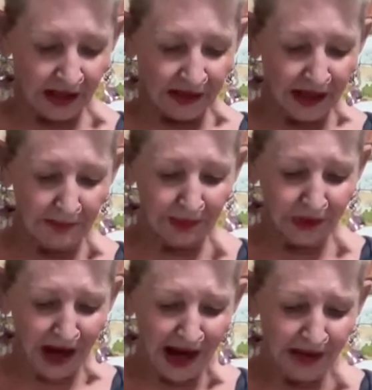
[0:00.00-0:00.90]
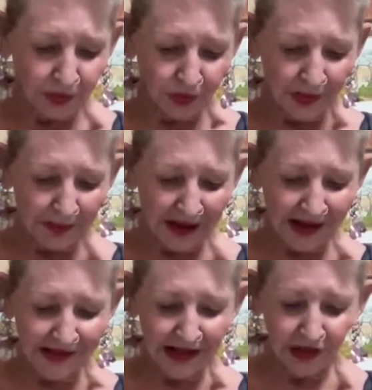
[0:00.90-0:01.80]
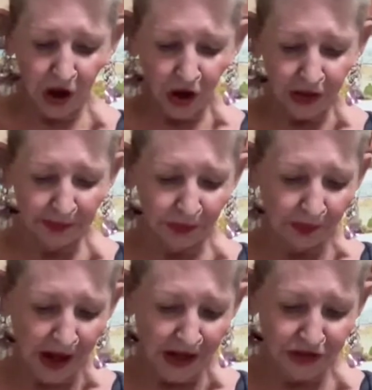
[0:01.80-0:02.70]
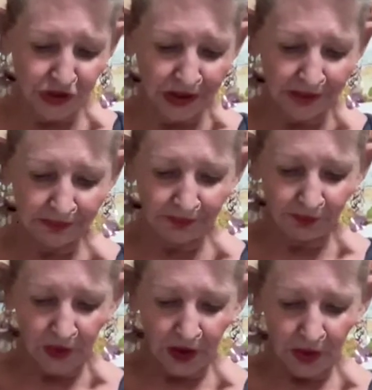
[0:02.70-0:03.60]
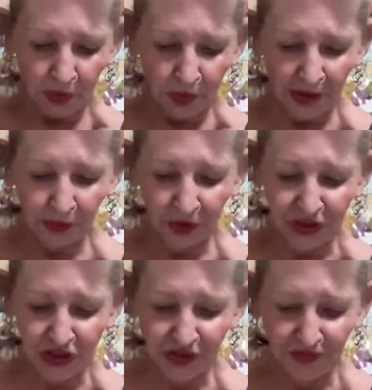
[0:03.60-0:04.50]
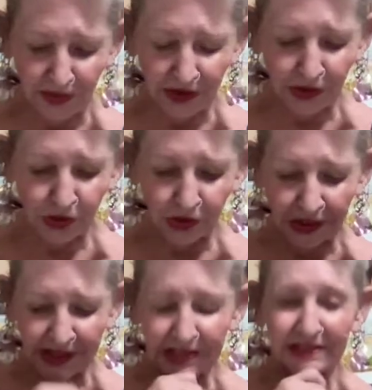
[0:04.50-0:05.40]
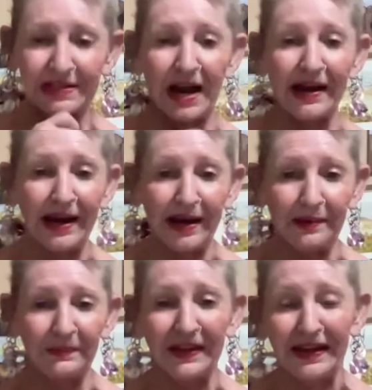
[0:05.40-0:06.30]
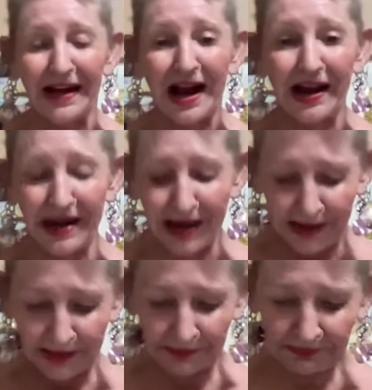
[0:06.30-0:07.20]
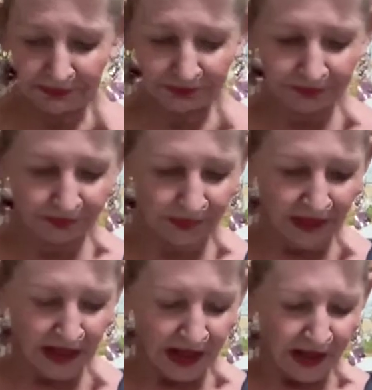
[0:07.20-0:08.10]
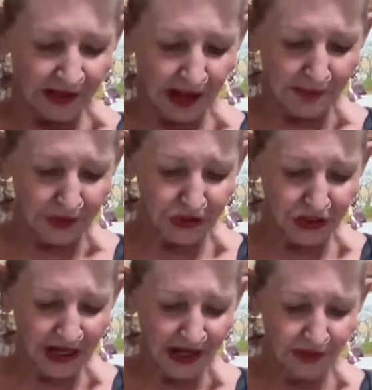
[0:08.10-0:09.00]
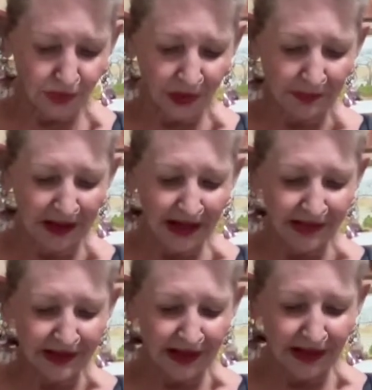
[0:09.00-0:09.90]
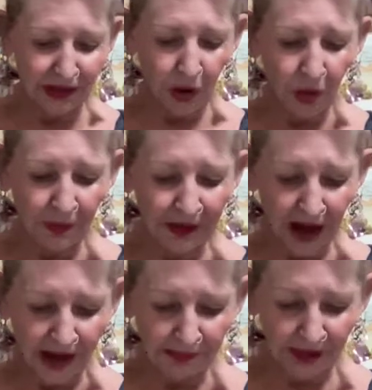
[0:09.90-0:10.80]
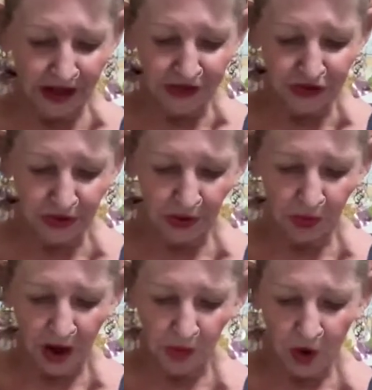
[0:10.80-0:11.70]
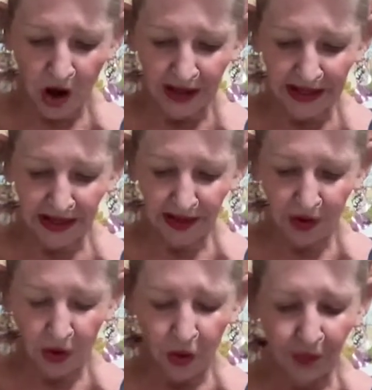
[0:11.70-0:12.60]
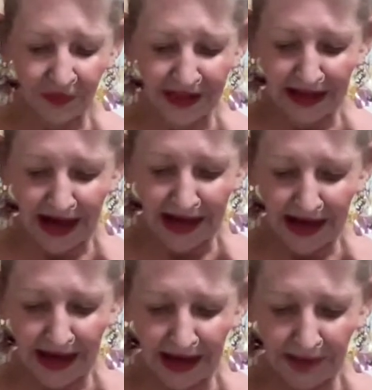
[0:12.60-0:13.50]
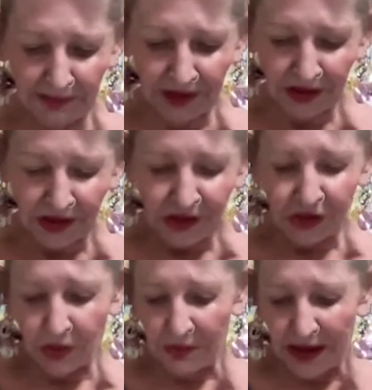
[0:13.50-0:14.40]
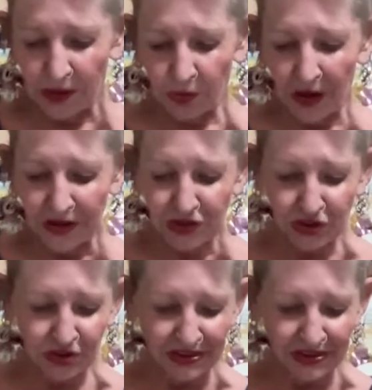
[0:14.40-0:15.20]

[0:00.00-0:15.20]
Number nine, repeat an audible mantra. One which is very good is I am that I am. Number 10, repeat an open eye mantra while walking Om that I am. No matter what you